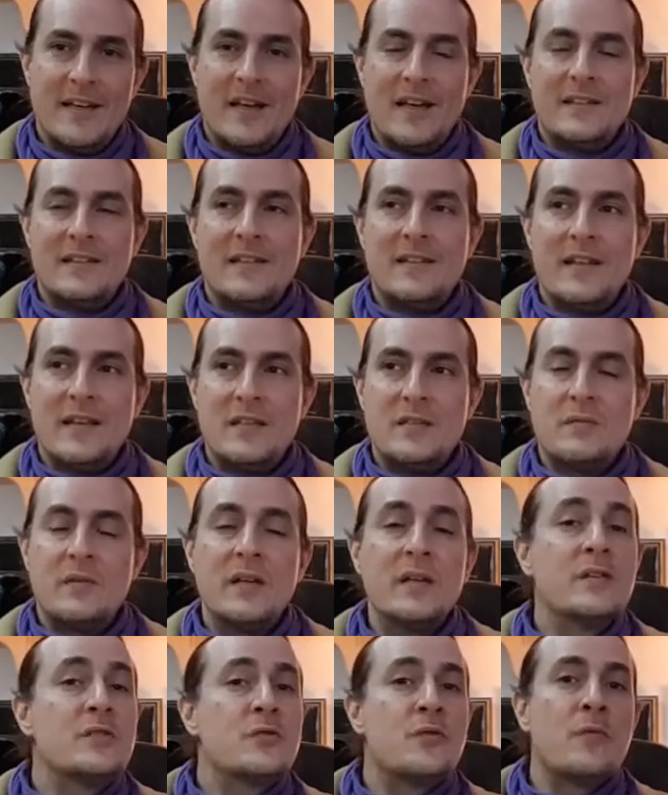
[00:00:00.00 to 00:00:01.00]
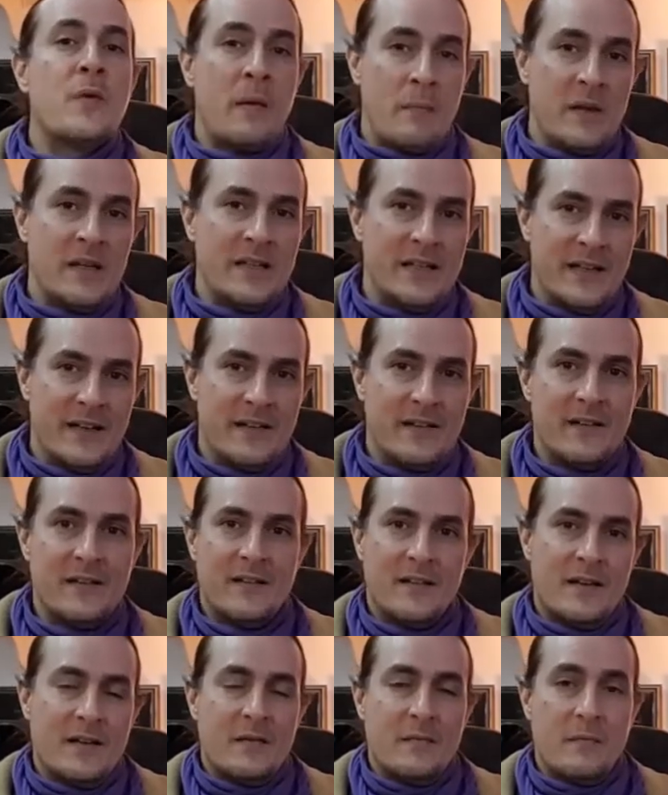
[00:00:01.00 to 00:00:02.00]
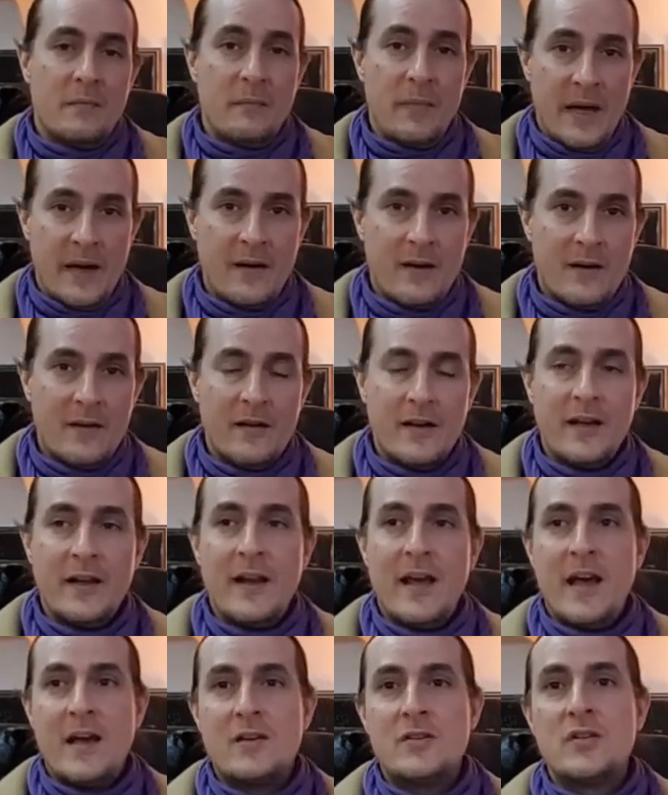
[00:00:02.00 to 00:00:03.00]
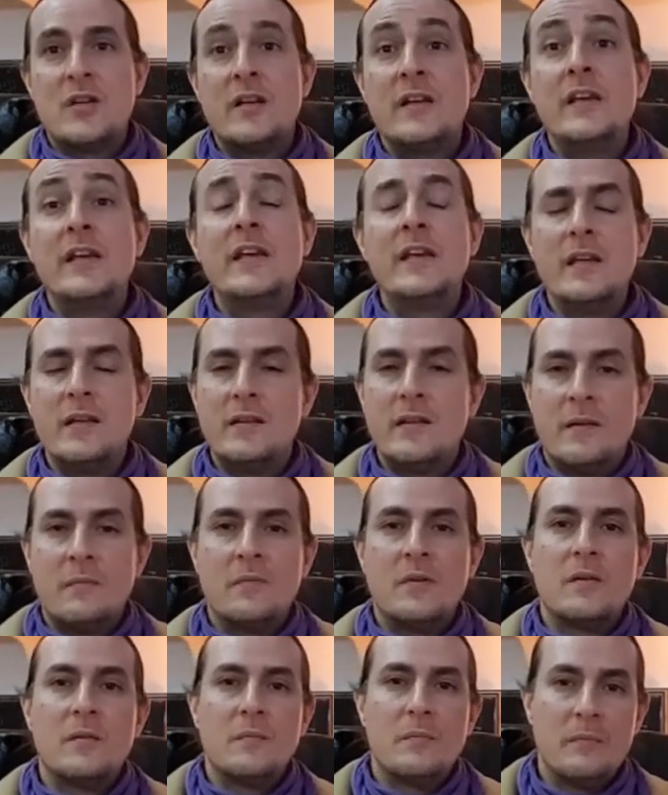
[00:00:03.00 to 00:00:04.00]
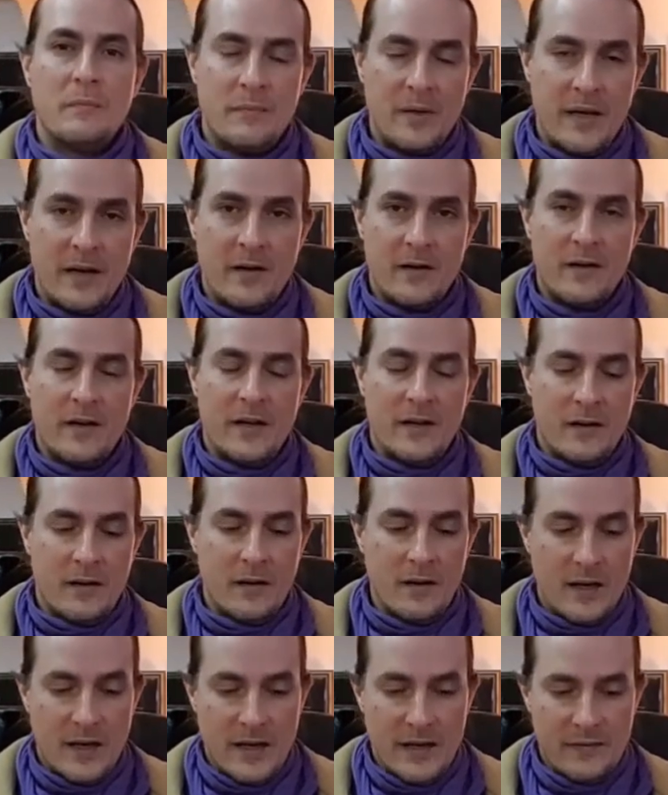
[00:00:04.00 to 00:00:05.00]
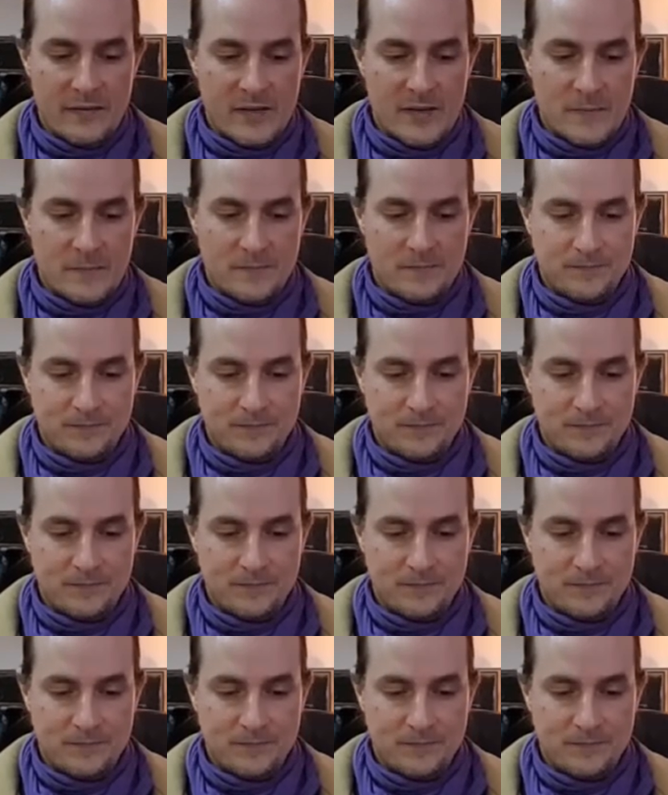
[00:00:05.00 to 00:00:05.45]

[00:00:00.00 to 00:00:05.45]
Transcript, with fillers: and the things we need to remedy better and actually heal them better in our lives.